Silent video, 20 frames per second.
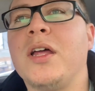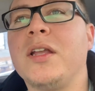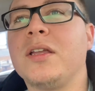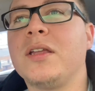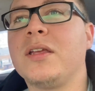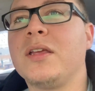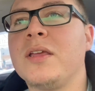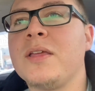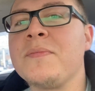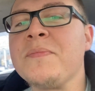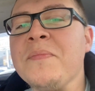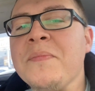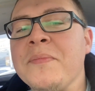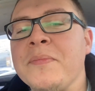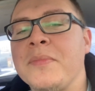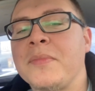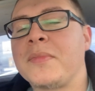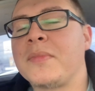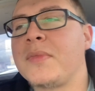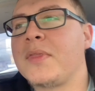
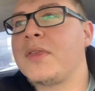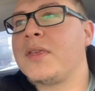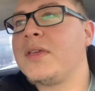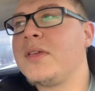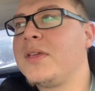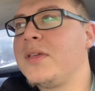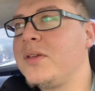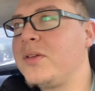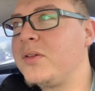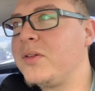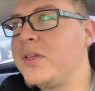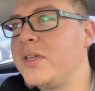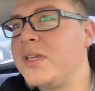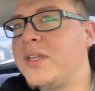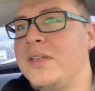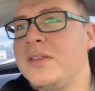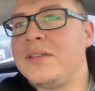It